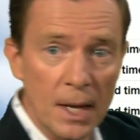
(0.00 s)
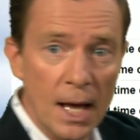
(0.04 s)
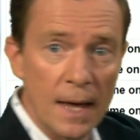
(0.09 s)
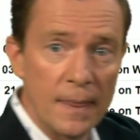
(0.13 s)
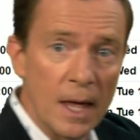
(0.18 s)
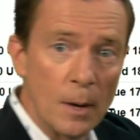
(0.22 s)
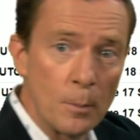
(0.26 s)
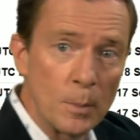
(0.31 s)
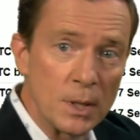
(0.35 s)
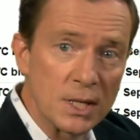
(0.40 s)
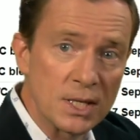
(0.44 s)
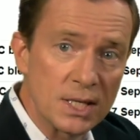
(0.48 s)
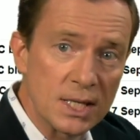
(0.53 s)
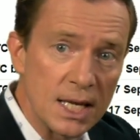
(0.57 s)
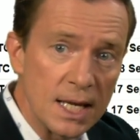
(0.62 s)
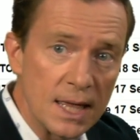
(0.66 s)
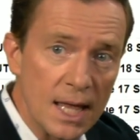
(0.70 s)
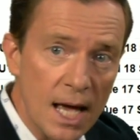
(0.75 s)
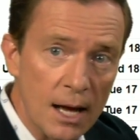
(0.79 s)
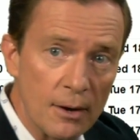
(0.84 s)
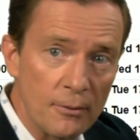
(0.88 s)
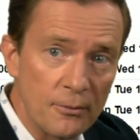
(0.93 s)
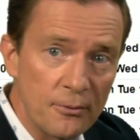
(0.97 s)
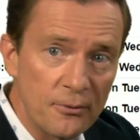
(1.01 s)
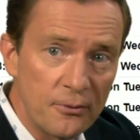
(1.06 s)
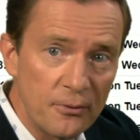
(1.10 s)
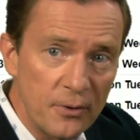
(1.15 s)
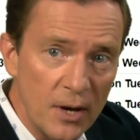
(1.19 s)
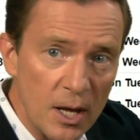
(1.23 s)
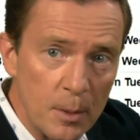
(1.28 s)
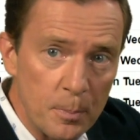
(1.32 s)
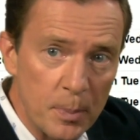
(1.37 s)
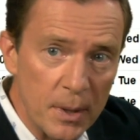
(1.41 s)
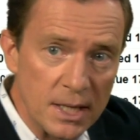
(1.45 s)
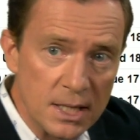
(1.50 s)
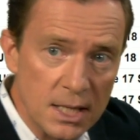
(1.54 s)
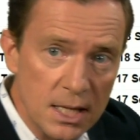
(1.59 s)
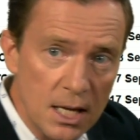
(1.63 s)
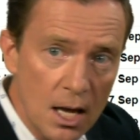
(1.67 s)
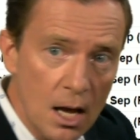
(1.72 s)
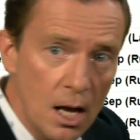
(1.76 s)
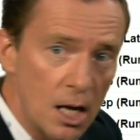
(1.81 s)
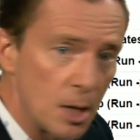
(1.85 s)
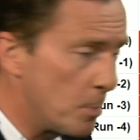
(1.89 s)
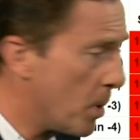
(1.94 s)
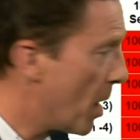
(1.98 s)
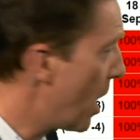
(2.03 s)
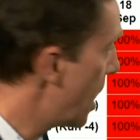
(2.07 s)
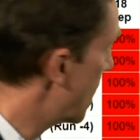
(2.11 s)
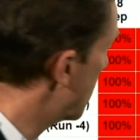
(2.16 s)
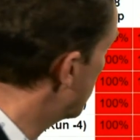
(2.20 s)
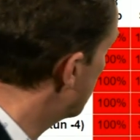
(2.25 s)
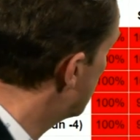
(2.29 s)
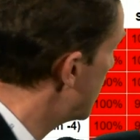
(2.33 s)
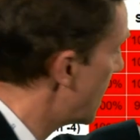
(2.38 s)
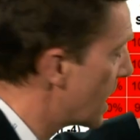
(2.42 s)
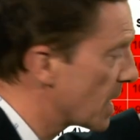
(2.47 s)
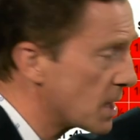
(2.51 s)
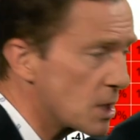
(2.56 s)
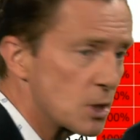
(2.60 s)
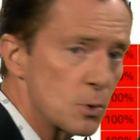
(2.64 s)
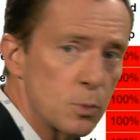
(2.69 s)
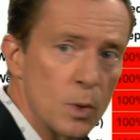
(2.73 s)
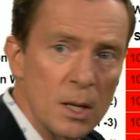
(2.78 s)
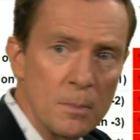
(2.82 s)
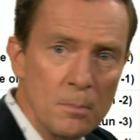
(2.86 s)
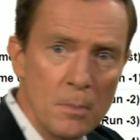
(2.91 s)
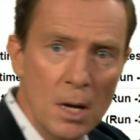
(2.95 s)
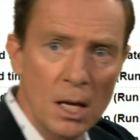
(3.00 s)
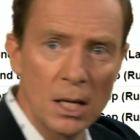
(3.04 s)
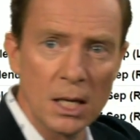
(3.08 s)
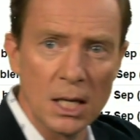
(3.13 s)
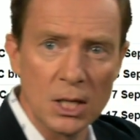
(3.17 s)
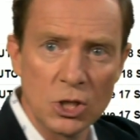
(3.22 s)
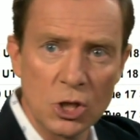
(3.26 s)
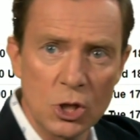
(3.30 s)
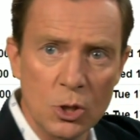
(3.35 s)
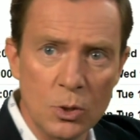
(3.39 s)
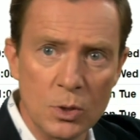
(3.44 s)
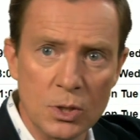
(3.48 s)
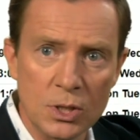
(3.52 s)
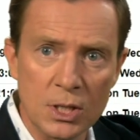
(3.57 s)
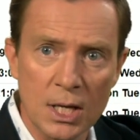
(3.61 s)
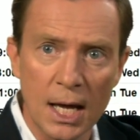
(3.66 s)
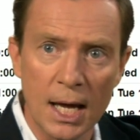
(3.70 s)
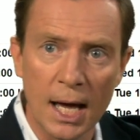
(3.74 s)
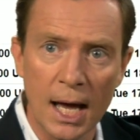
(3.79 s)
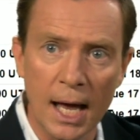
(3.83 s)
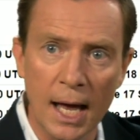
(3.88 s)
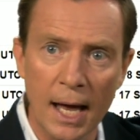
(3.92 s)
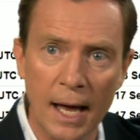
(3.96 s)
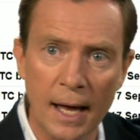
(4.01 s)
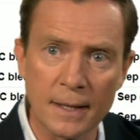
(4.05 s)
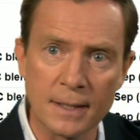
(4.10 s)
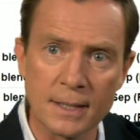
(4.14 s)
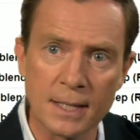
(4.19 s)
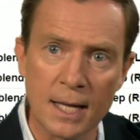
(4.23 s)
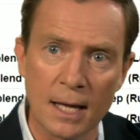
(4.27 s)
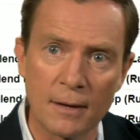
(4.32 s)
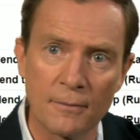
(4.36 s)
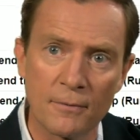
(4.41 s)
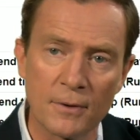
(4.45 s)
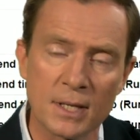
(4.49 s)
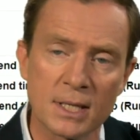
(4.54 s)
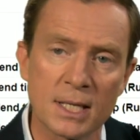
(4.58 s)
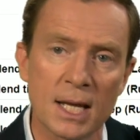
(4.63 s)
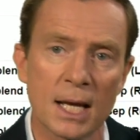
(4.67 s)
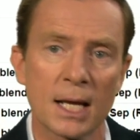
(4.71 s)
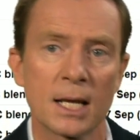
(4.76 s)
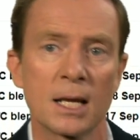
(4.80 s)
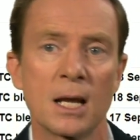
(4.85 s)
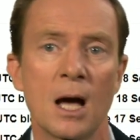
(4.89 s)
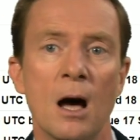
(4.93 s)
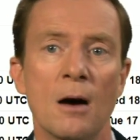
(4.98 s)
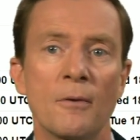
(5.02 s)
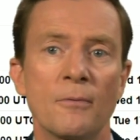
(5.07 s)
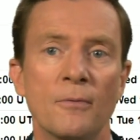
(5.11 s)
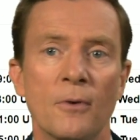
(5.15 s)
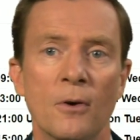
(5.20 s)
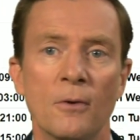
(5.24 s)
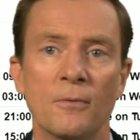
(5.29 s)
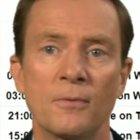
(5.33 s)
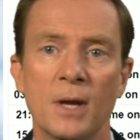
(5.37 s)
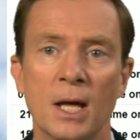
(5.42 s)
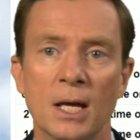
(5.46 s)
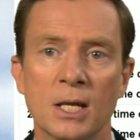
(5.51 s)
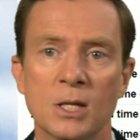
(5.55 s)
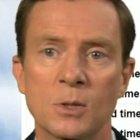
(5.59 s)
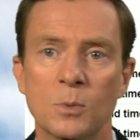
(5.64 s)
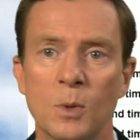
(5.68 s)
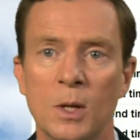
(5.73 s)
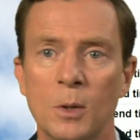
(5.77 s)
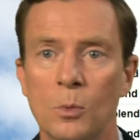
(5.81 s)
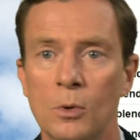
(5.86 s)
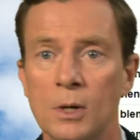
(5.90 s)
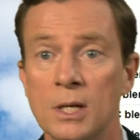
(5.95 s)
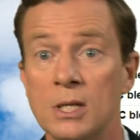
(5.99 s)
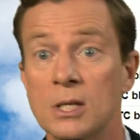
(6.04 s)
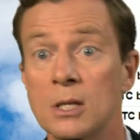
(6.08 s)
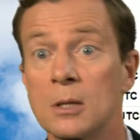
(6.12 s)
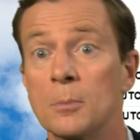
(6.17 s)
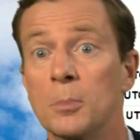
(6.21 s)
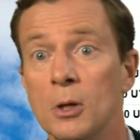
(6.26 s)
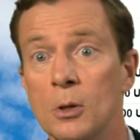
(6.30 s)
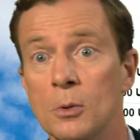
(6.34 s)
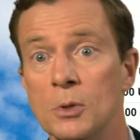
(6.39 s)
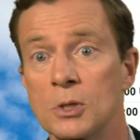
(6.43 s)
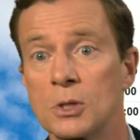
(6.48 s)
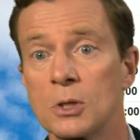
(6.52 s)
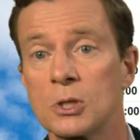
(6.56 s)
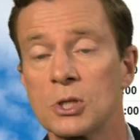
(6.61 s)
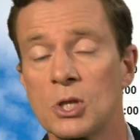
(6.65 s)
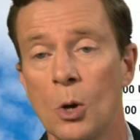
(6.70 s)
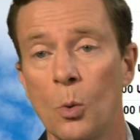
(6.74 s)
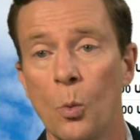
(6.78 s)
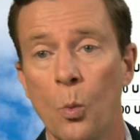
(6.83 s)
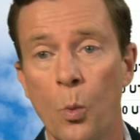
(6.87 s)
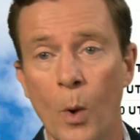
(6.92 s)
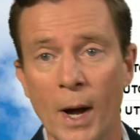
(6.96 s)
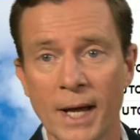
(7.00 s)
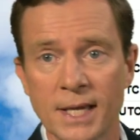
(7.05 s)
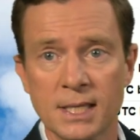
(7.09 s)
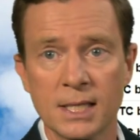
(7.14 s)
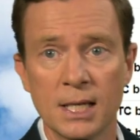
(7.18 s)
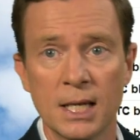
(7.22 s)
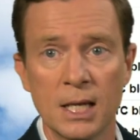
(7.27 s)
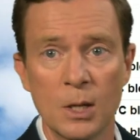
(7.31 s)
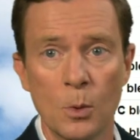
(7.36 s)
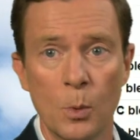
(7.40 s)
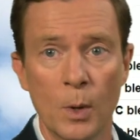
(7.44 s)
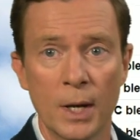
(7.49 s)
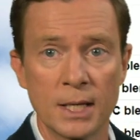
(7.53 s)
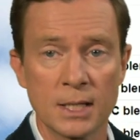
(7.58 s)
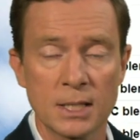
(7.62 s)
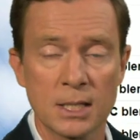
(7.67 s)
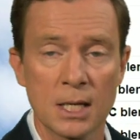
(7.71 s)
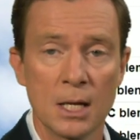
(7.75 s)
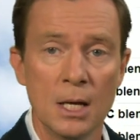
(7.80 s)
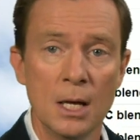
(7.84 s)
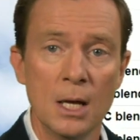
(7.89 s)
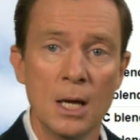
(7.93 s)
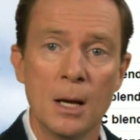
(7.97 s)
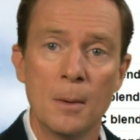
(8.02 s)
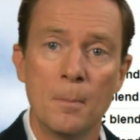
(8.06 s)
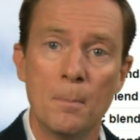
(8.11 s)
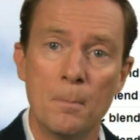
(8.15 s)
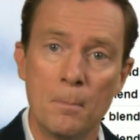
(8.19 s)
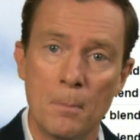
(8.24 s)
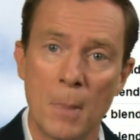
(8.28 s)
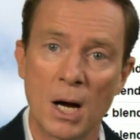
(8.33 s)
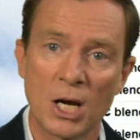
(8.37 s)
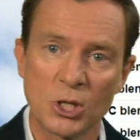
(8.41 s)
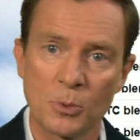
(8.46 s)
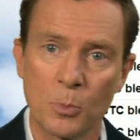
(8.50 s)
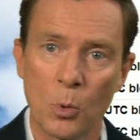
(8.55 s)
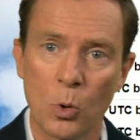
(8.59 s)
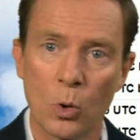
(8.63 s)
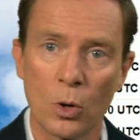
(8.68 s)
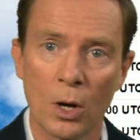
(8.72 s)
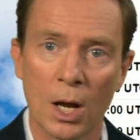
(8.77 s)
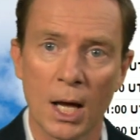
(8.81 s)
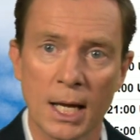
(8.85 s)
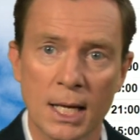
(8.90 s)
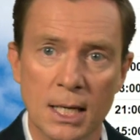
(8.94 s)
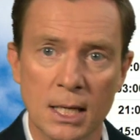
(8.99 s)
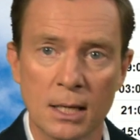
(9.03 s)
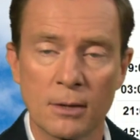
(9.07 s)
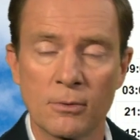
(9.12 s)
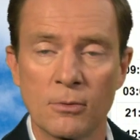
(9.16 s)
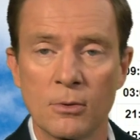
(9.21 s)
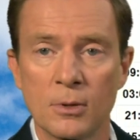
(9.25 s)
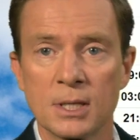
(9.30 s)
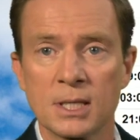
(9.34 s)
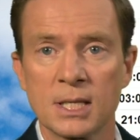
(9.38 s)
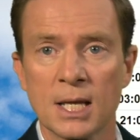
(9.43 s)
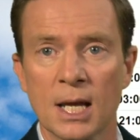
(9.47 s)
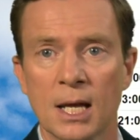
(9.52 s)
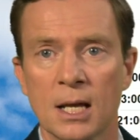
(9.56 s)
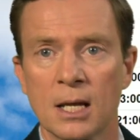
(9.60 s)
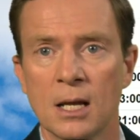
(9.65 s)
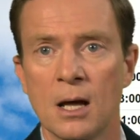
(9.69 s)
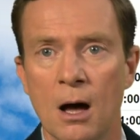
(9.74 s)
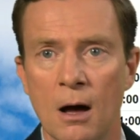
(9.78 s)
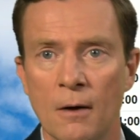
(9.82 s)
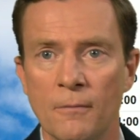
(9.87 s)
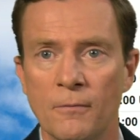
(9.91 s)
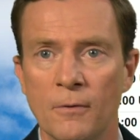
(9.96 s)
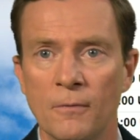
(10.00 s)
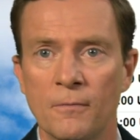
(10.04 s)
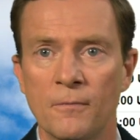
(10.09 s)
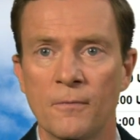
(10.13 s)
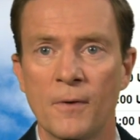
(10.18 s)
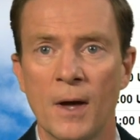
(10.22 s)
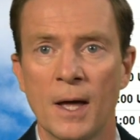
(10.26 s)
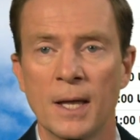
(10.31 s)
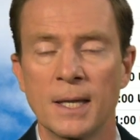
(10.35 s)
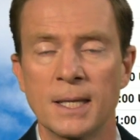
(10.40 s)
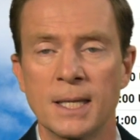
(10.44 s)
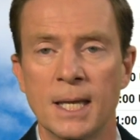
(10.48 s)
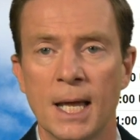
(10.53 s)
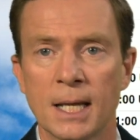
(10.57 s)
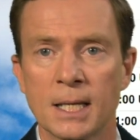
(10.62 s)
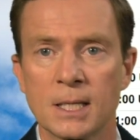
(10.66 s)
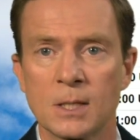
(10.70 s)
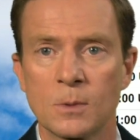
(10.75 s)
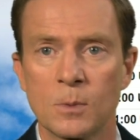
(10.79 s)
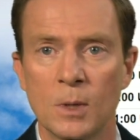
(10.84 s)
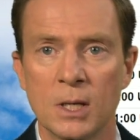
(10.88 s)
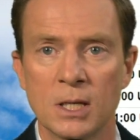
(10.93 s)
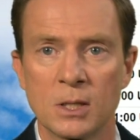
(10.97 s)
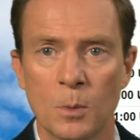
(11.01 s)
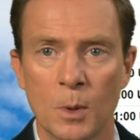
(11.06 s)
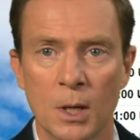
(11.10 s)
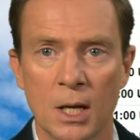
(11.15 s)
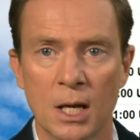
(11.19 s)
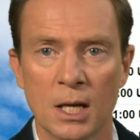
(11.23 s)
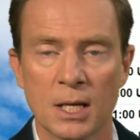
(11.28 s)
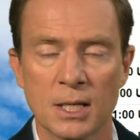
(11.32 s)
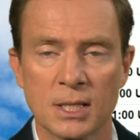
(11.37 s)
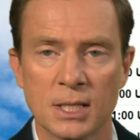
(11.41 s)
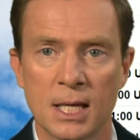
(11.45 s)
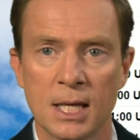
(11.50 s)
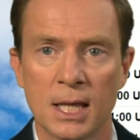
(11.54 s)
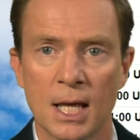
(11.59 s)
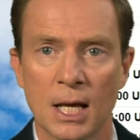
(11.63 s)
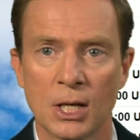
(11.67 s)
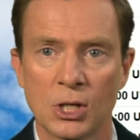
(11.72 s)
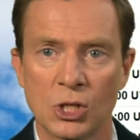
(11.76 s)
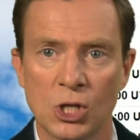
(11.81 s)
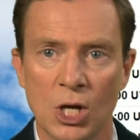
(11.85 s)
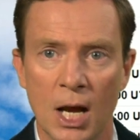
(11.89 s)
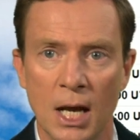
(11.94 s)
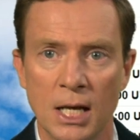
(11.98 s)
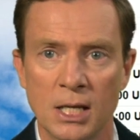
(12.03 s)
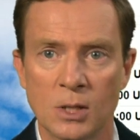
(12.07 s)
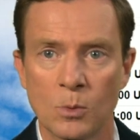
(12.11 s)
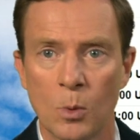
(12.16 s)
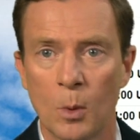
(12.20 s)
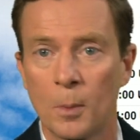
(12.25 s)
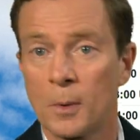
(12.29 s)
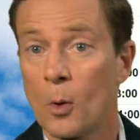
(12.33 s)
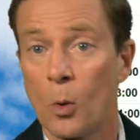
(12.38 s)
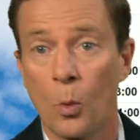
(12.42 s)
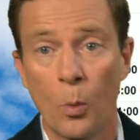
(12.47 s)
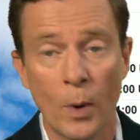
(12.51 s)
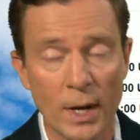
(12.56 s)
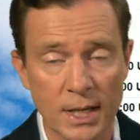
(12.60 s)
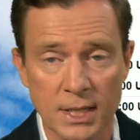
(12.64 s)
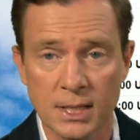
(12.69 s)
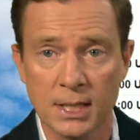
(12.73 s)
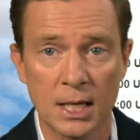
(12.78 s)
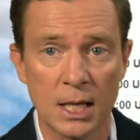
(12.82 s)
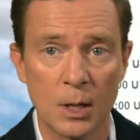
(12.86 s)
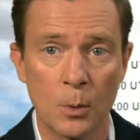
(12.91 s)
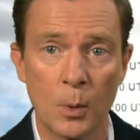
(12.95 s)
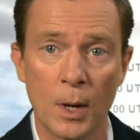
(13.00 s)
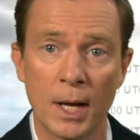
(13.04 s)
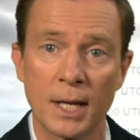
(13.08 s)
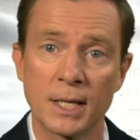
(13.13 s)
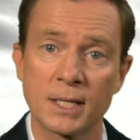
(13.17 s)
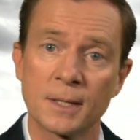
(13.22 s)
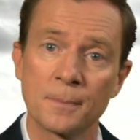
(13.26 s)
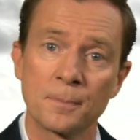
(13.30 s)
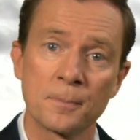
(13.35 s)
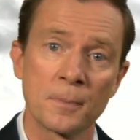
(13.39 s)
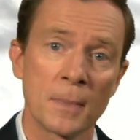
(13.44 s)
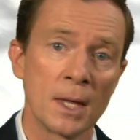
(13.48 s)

And then we see that flip into the early part of next week, Monday, Tuesday, and then for the second half of next week, we're into the blues. So westerly winds much more likely through the second half of next week. So we're going to see that change. We've got westerly winds.